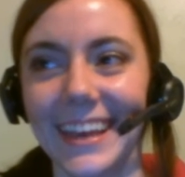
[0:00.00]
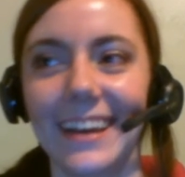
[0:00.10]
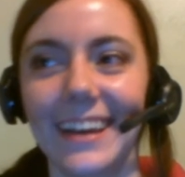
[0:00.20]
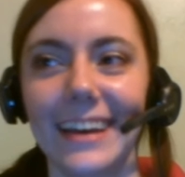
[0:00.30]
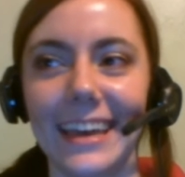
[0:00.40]

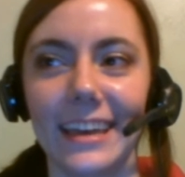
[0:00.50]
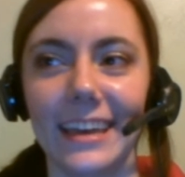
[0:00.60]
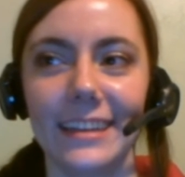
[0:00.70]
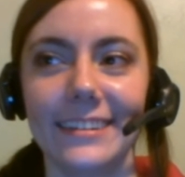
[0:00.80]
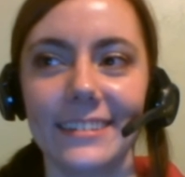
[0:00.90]

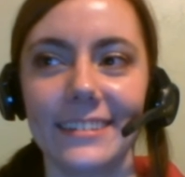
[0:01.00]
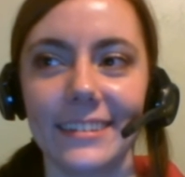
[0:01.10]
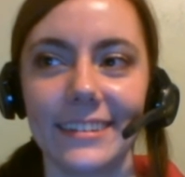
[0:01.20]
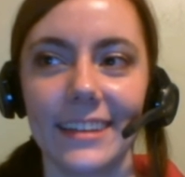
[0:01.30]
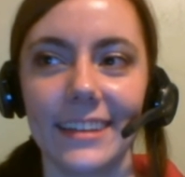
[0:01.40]
and
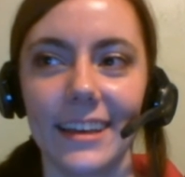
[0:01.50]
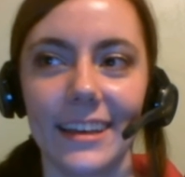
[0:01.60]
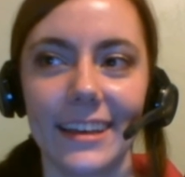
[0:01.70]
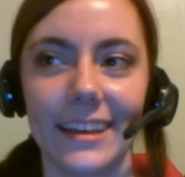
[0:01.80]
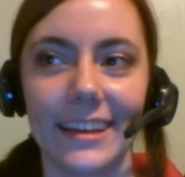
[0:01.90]

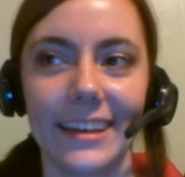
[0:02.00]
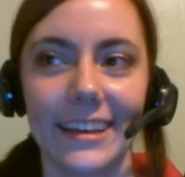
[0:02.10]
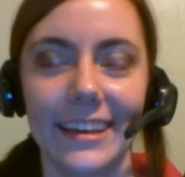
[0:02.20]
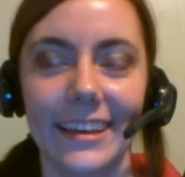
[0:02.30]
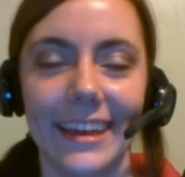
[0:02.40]

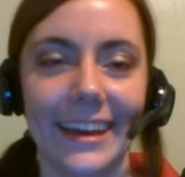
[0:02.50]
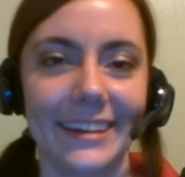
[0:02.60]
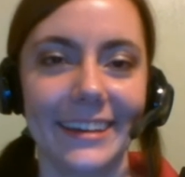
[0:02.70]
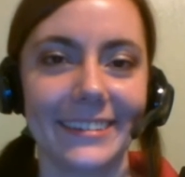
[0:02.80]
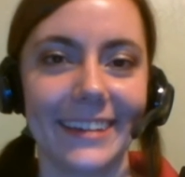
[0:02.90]

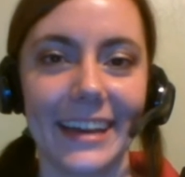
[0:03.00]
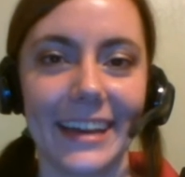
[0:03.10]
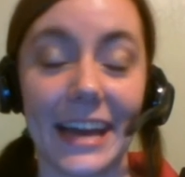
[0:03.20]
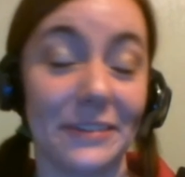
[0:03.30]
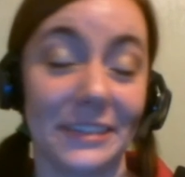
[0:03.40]
yeah,
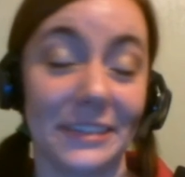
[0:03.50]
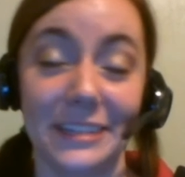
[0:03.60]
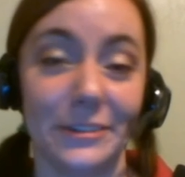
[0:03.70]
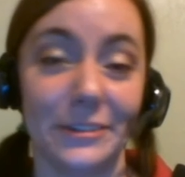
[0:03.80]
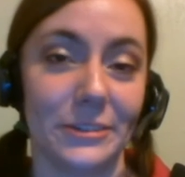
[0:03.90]
I really
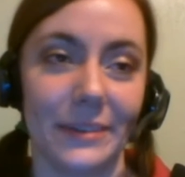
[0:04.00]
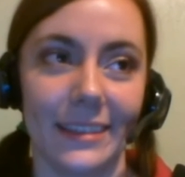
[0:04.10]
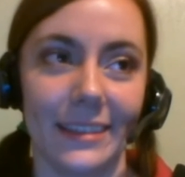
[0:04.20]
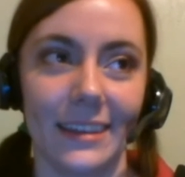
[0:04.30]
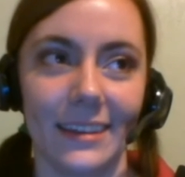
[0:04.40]
don't do
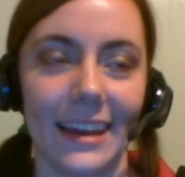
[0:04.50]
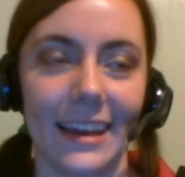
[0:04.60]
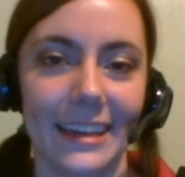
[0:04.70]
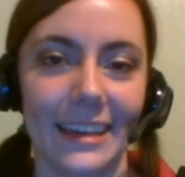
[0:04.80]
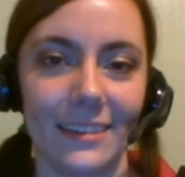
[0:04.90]
anything.
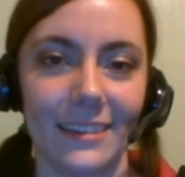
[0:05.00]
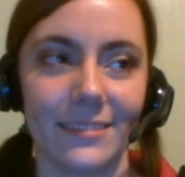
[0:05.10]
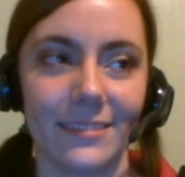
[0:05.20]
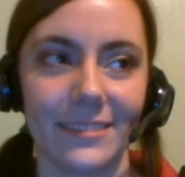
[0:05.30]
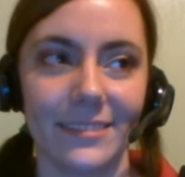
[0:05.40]
I
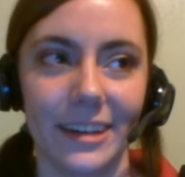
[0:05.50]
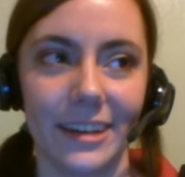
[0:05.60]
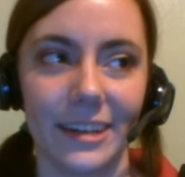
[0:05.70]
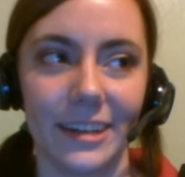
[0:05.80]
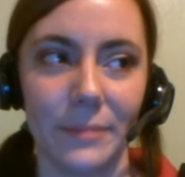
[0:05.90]

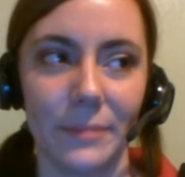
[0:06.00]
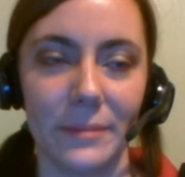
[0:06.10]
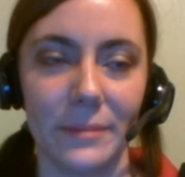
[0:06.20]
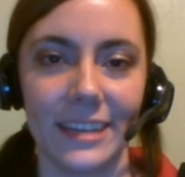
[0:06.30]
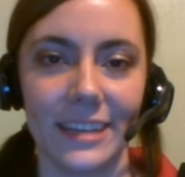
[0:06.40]

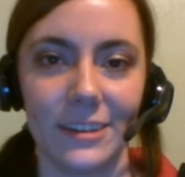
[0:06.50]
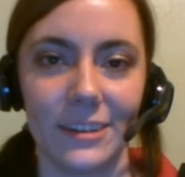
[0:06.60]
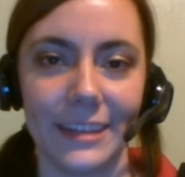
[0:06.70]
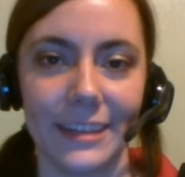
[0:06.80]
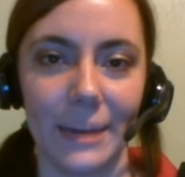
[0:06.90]
babysit
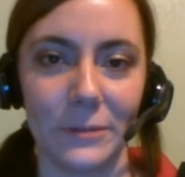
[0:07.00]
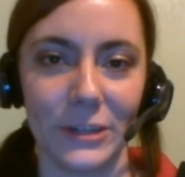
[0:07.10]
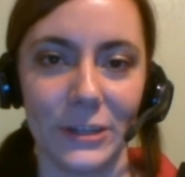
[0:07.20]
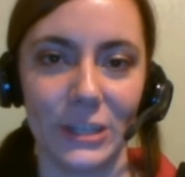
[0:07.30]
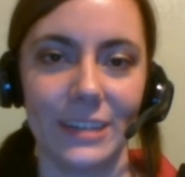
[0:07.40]
around the
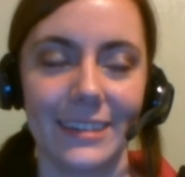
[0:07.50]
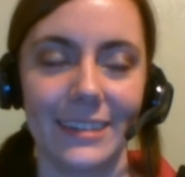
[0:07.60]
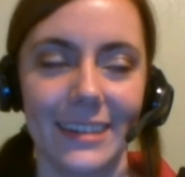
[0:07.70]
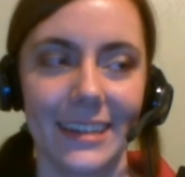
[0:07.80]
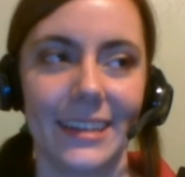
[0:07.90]
neighborhood.
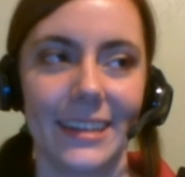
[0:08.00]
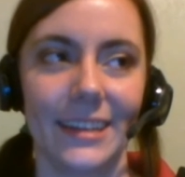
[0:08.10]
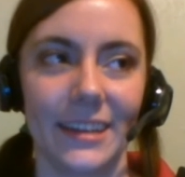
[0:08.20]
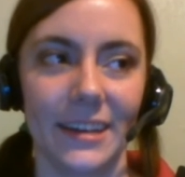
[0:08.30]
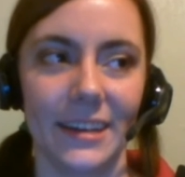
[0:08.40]

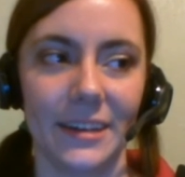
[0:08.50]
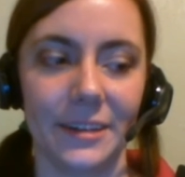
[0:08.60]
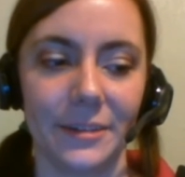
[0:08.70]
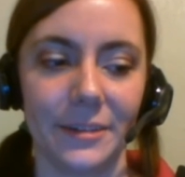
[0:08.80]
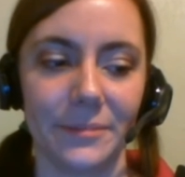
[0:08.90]

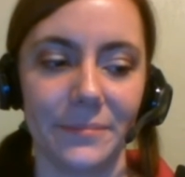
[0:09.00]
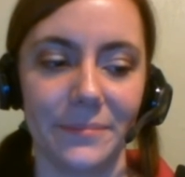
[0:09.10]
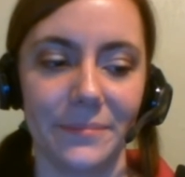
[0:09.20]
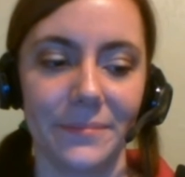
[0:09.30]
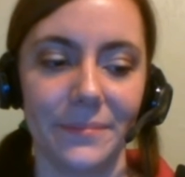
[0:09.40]

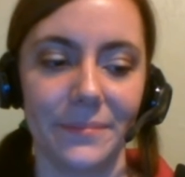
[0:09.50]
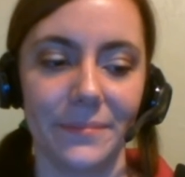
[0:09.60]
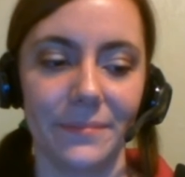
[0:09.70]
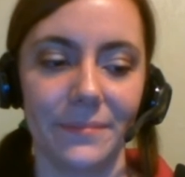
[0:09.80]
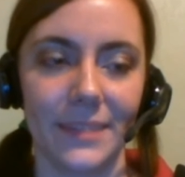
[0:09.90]
Um,
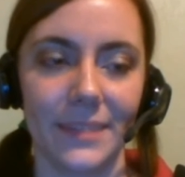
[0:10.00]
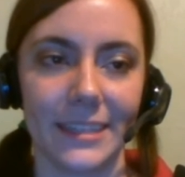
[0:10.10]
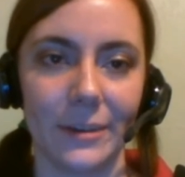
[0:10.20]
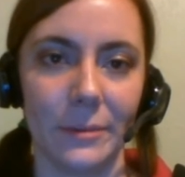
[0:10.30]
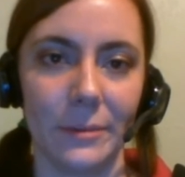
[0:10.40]
that's
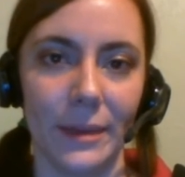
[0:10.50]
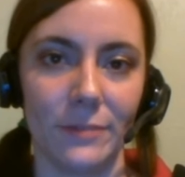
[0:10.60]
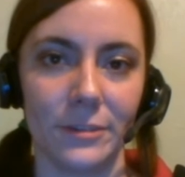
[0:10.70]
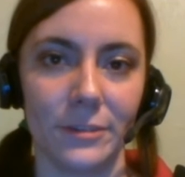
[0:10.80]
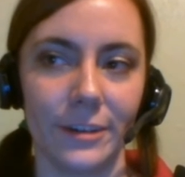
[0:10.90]
how I pay
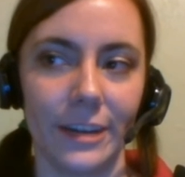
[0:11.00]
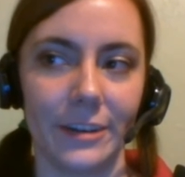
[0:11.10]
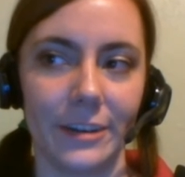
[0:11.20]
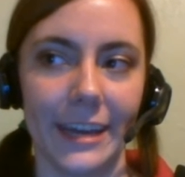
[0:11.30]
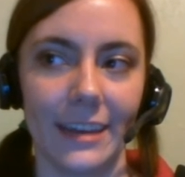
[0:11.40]
for
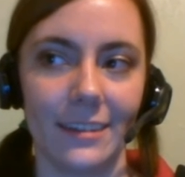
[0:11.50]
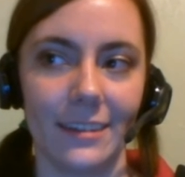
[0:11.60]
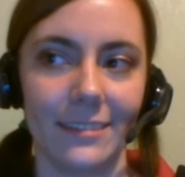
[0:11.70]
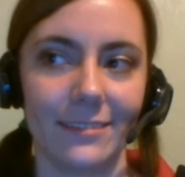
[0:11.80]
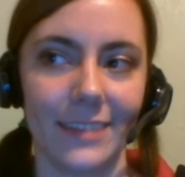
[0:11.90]
internet
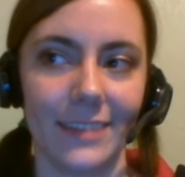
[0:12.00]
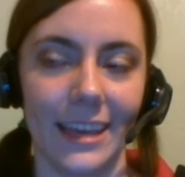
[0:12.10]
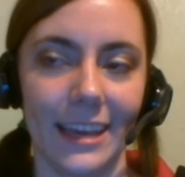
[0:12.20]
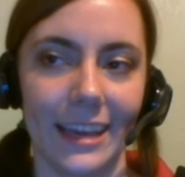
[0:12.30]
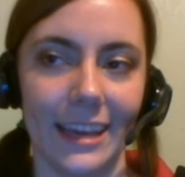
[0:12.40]

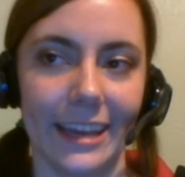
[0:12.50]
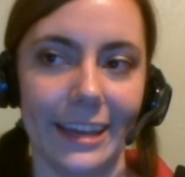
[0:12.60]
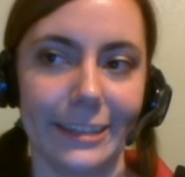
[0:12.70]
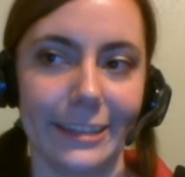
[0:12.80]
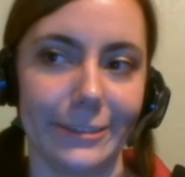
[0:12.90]

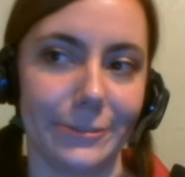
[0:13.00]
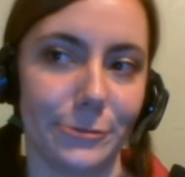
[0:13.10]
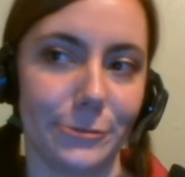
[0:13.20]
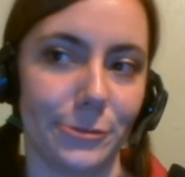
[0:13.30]
and